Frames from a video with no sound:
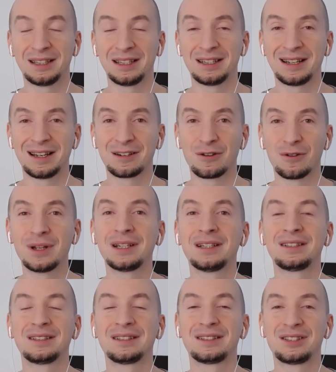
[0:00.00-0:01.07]
then uh, go ahead
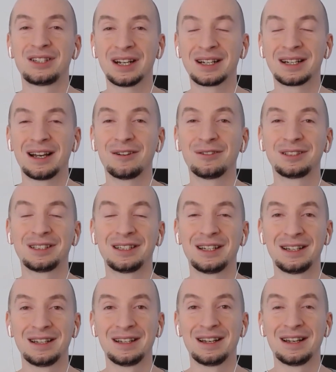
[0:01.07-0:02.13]
and check out
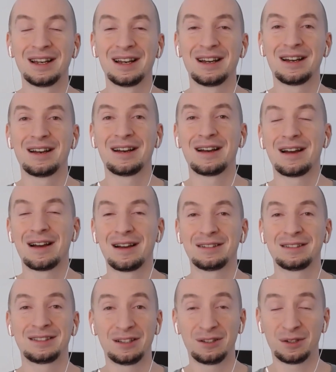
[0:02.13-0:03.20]
uh,
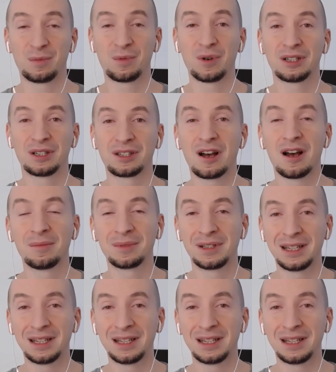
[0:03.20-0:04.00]
sellerboard.com.